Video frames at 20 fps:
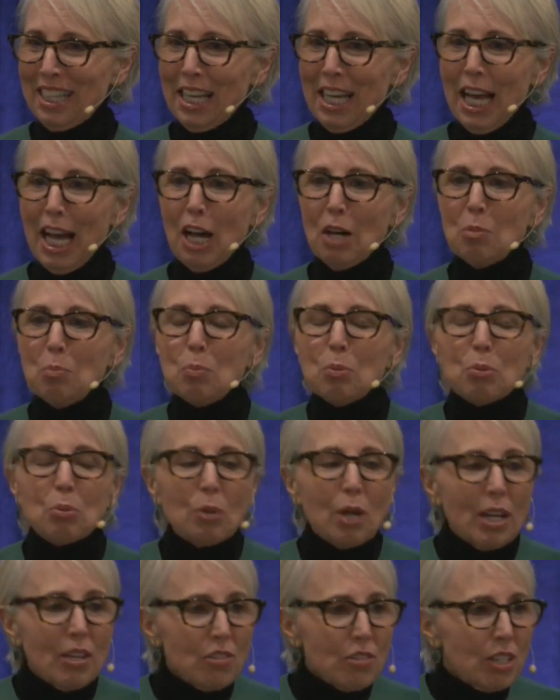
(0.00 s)
how
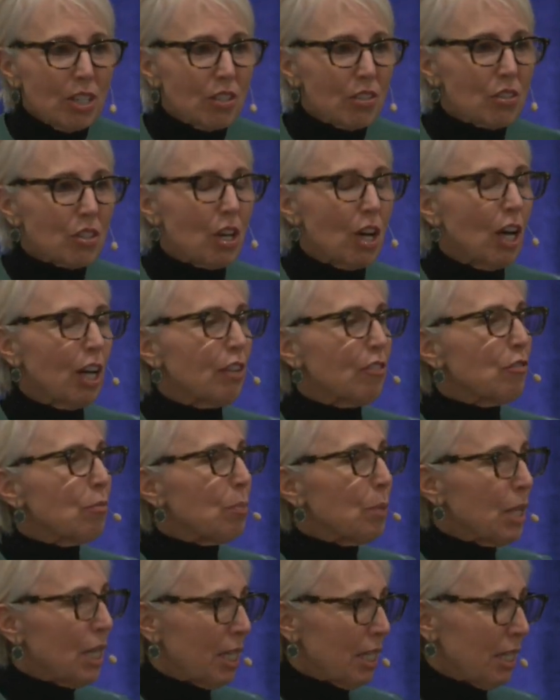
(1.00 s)
present I've
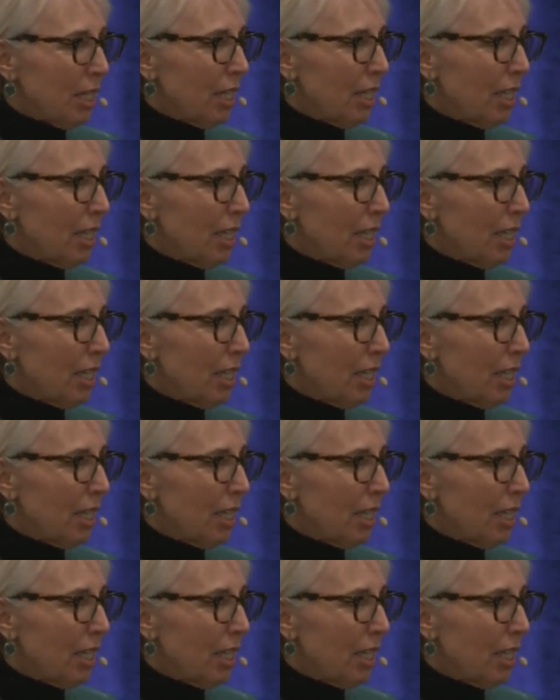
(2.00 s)
been